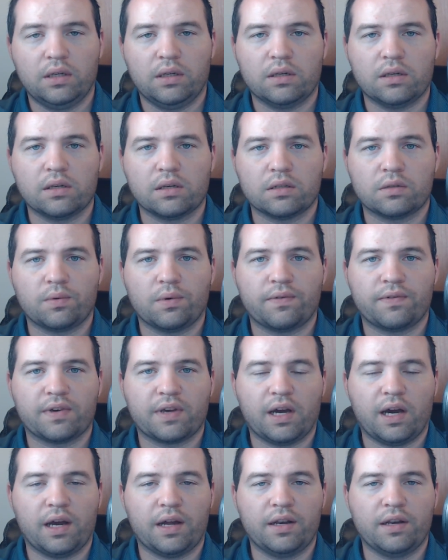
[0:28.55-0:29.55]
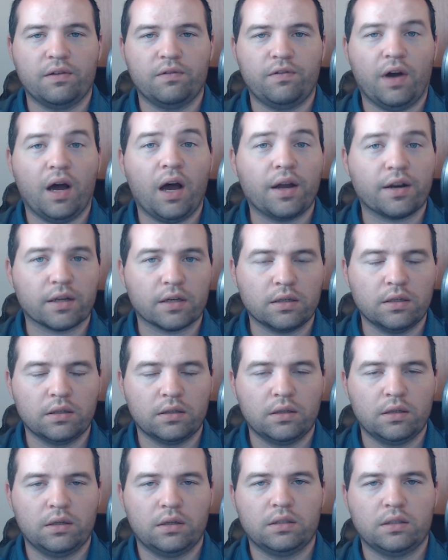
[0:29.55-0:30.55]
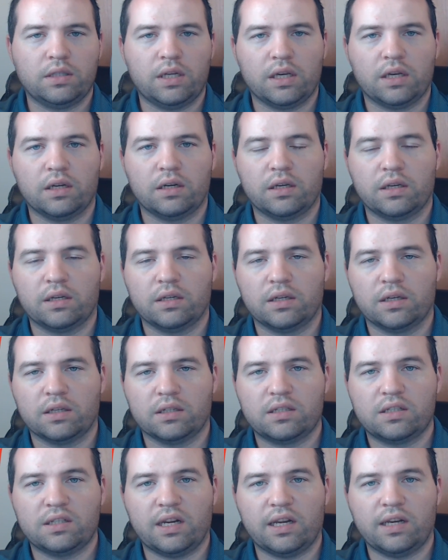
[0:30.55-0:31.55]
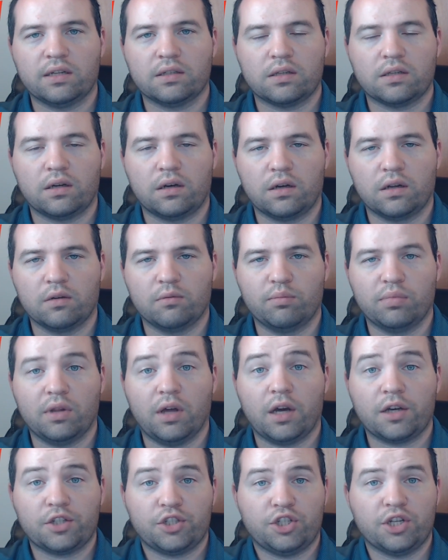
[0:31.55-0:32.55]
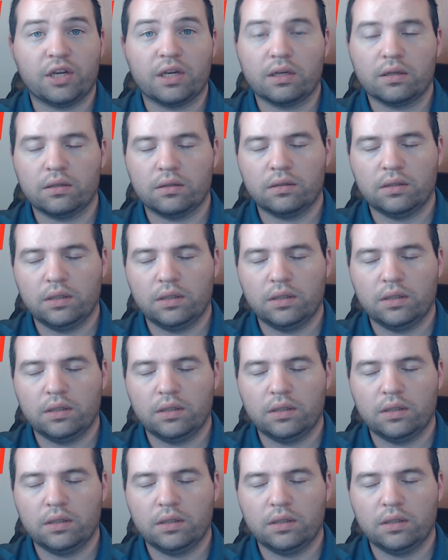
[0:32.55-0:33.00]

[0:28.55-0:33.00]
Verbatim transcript: is we've got Nevada taken a uh, stance on blockchain